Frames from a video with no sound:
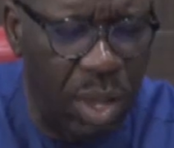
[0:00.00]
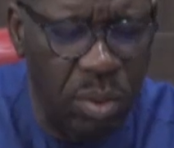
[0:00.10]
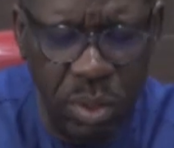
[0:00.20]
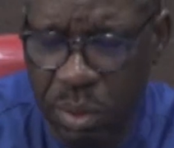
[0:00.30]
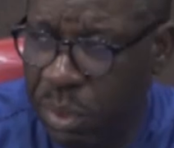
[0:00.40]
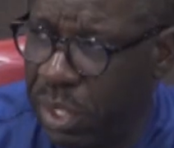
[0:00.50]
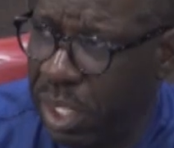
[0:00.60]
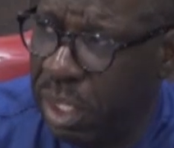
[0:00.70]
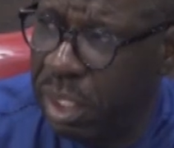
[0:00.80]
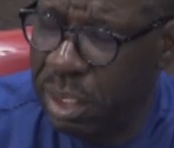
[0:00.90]
I want to
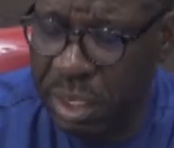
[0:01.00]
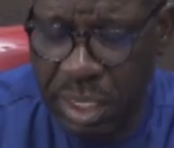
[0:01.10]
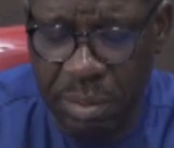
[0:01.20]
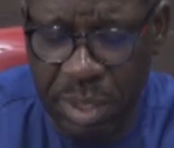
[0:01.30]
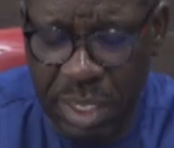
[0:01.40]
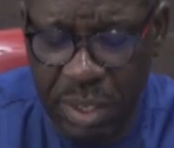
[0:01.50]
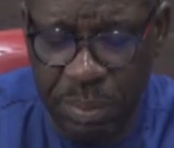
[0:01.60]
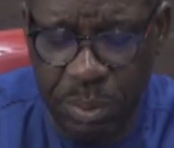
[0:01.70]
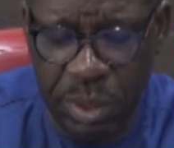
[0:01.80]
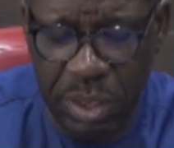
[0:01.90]
thank the team that has
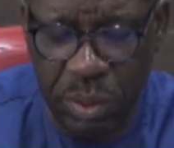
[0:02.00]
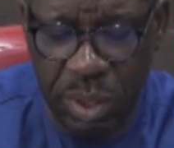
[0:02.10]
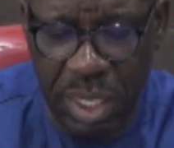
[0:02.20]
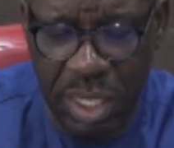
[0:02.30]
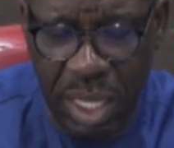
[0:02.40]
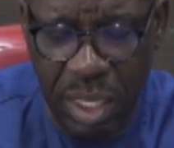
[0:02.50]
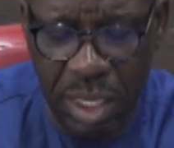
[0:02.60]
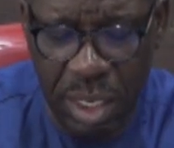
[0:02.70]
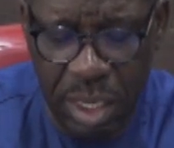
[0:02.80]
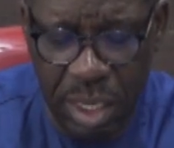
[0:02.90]
put this together
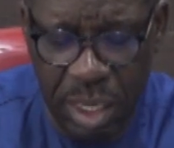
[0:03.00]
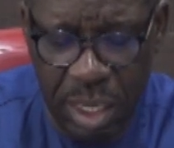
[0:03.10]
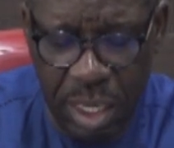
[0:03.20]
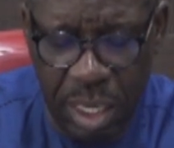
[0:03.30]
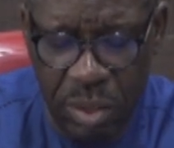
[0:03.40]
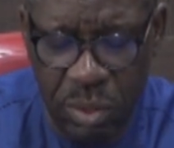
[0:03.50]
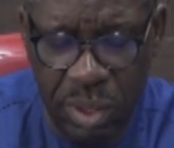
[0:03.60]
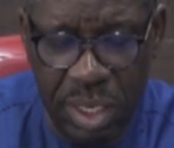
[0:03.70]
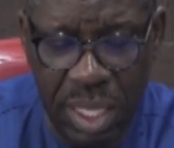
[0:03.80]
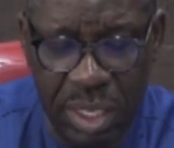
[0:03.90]
and to
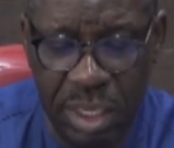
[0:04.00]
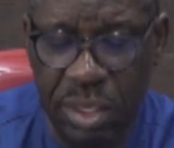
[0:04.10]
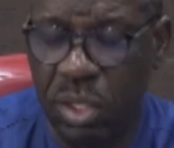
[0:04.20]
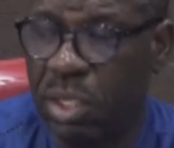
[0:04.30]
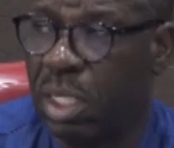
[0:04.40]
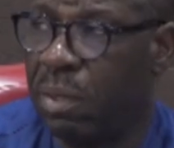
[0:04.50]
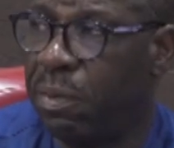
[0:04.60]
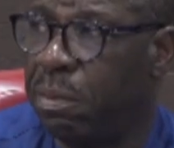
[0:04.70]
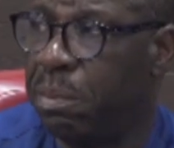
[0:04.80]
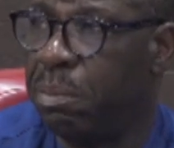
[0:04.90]
say that this is just the
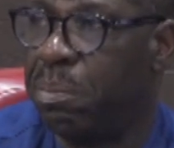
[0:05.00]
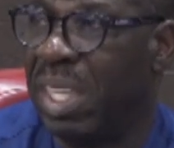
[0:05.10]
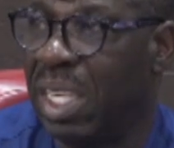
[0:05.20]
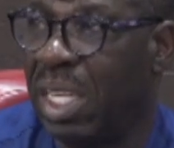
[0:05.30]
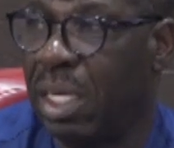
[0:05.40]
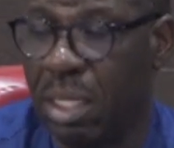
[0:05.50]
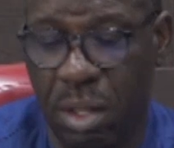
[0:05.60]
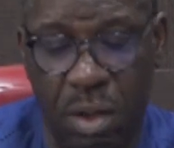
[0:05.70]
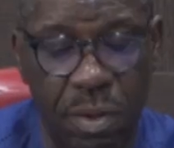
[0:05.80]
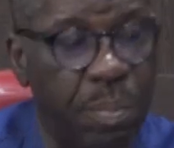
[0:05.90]
beginning
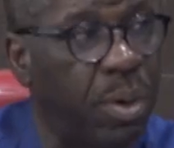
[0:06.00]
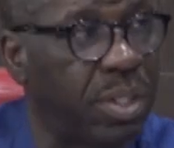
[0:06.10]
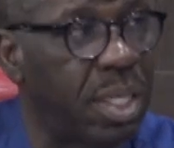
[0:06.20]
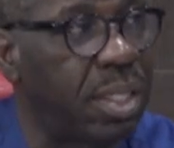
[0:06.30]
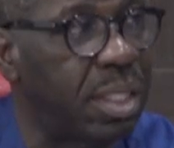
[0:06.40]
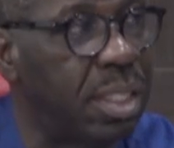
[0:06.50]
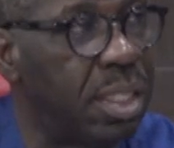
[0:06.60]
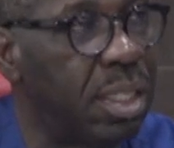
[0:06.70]
of a process.